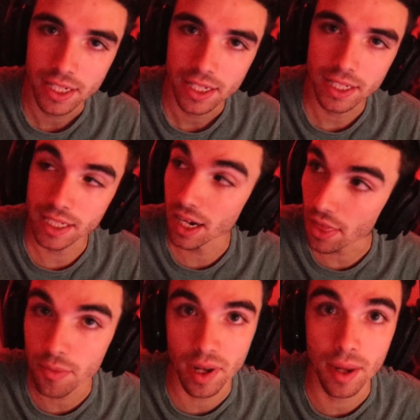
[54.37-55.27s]
and
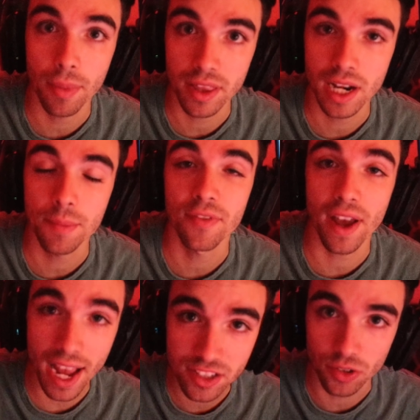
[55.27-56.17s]
another man by the name of
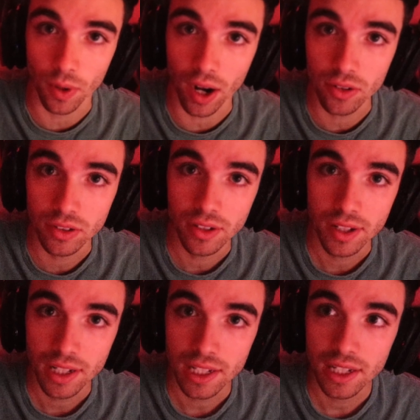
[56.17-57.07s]
Exit Route,
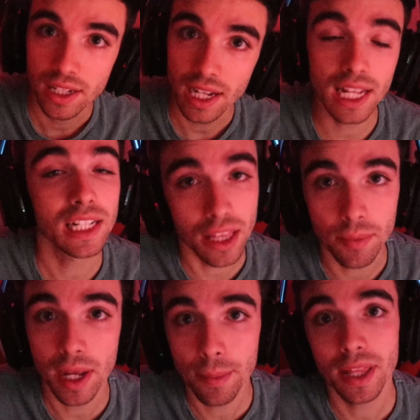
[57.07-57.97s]
and another
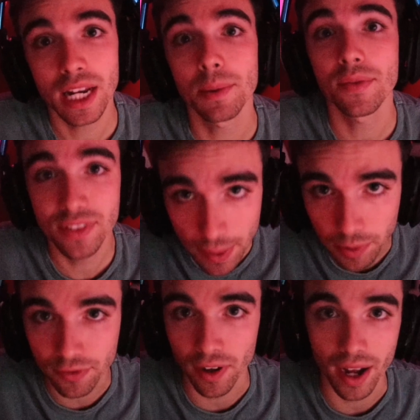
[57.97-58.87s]
man by the name of
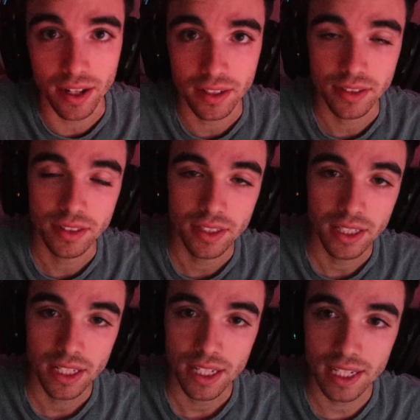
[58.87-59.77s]
Diplify.
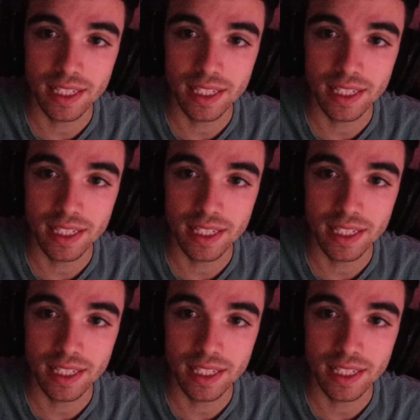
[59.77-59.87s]
And I